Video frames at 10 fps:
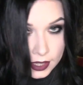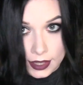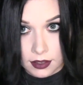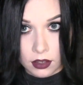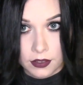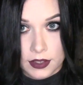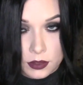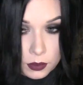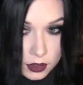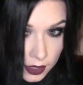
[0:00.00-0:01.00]
like on
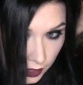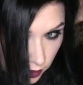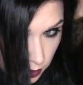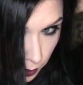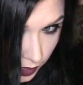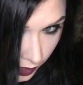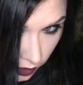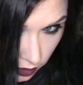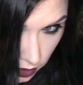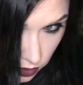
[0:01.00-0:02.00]
this one,
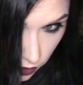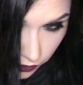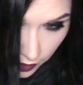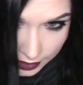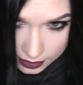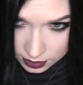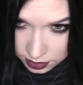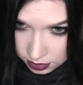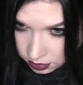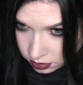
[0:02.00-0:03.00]
hairspray is your friend.